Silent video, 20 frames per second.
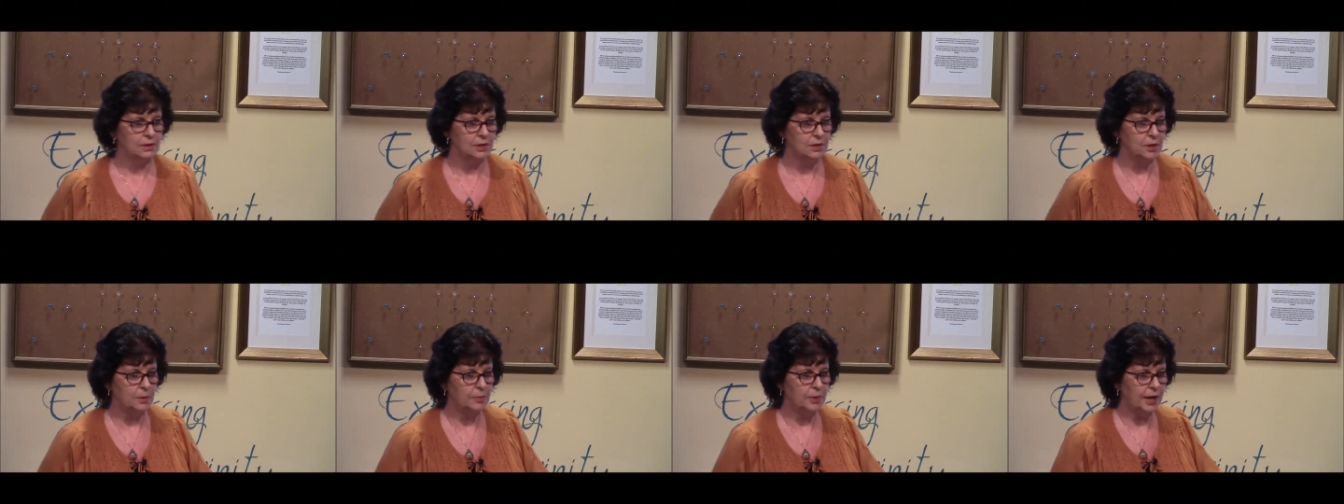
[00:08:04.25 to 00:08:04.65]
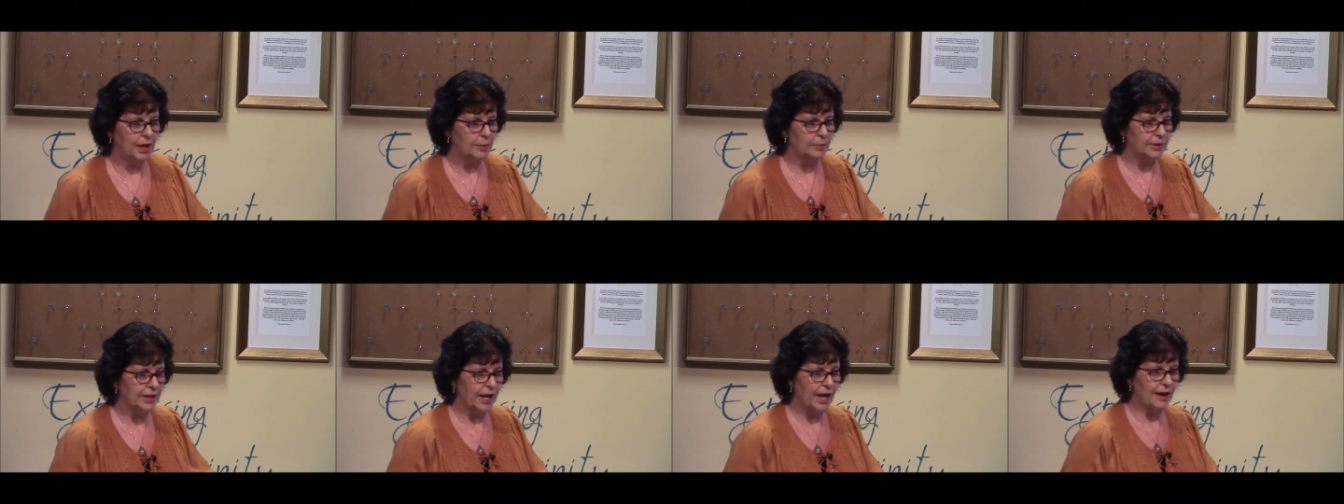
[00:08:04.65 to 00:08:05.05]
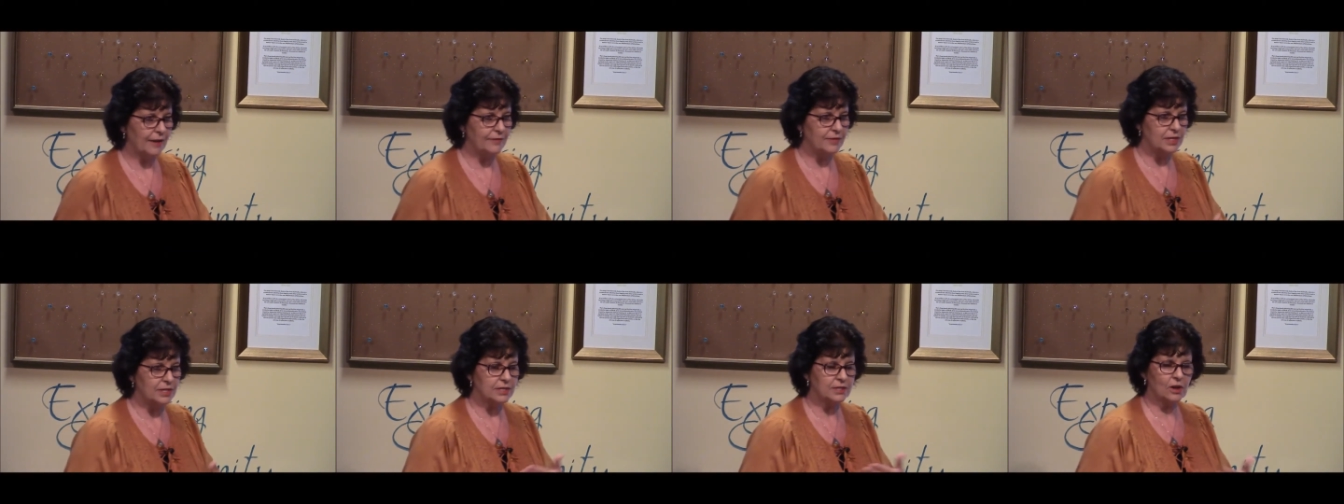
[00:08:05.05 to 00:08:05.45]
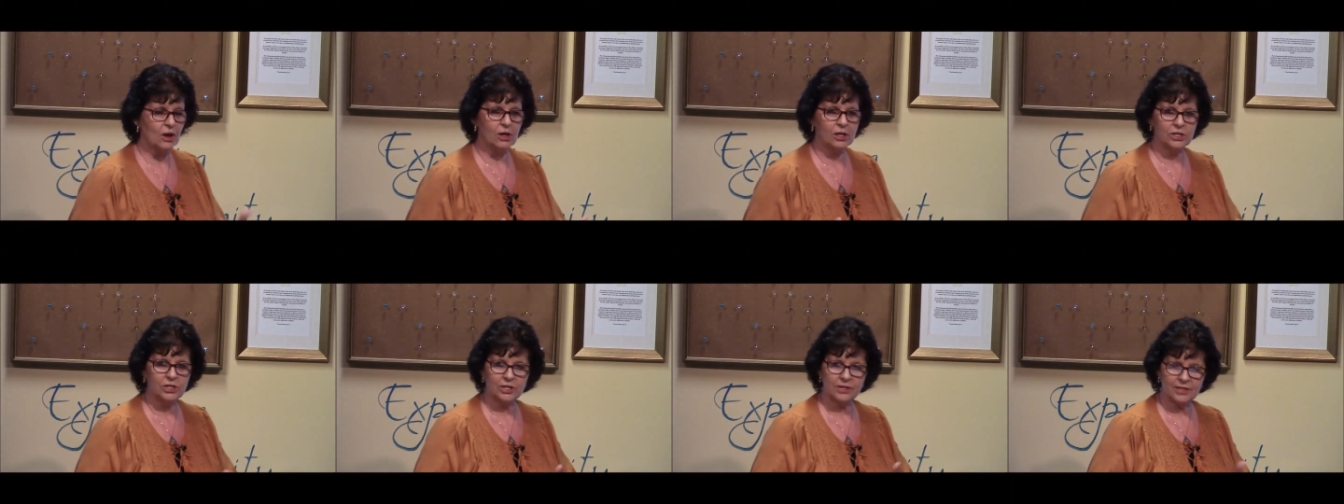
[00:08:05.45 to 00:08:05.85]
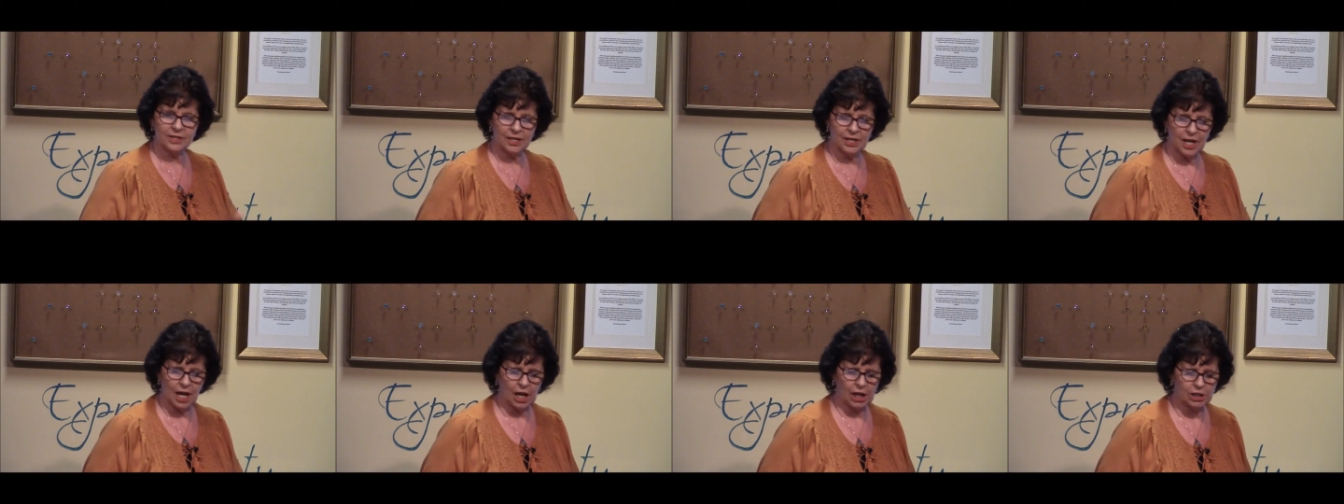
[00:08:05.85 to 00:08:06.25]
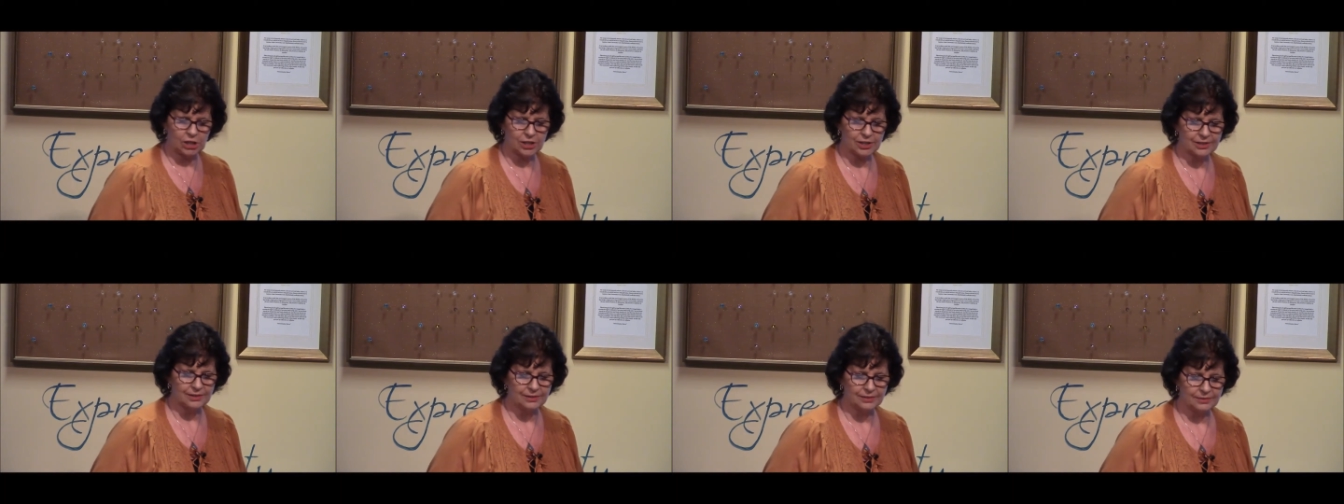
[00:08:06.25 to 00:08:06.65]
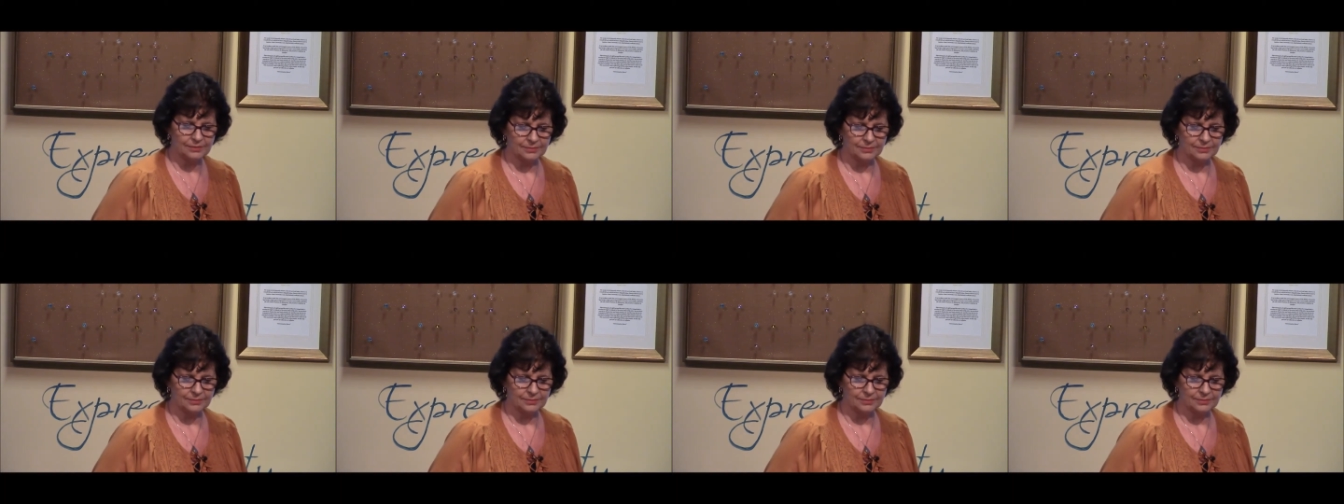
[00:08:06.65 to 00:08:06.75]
to be able to have this conscious connection.